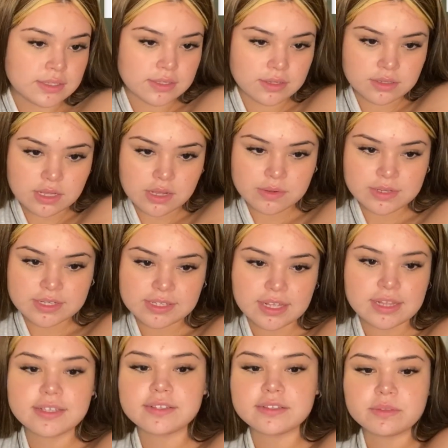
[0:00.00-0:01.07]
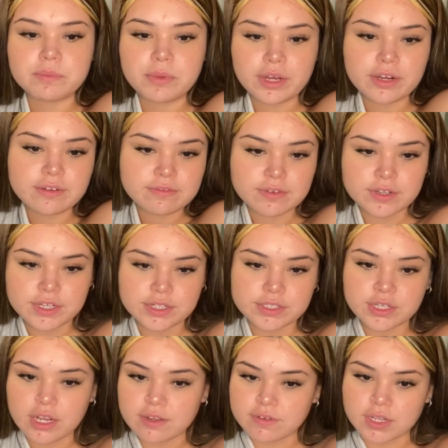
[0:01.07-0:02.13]
Chloe said this is pure footage
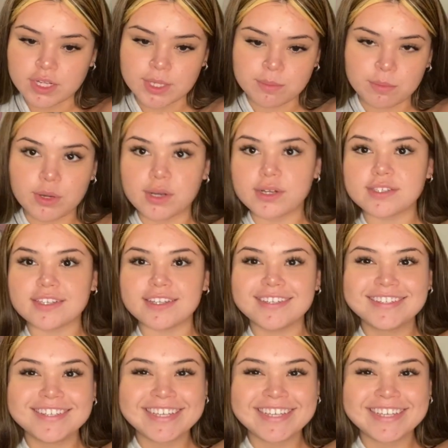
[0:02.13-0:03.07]
of a good person.